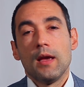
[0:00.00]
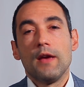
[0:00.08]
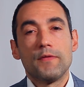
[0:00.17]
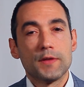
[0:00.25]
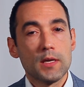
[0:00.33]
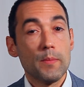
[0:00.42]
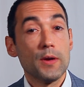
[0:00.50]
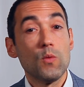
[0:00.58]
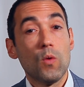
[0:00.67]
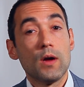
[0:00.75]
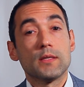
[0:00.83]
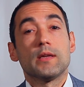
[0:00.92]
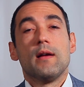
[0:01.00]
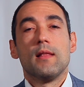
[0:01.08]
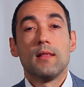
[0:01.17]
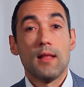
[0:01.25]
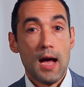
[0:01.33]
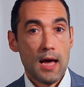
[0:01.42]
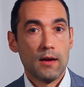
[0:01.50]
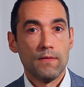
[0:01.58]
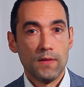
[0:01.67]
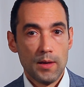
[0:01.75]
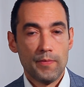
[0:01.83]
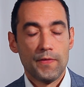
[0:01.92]
If somebody wants a lot
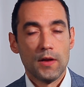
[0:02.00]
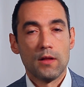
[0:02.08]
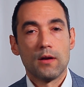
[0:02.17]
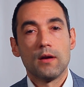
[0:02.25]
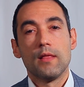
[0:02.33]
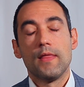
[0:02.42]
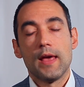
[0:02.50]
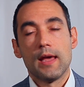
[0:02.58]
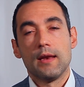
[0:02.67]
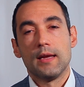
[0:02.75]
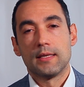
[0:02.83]
of lip filler, then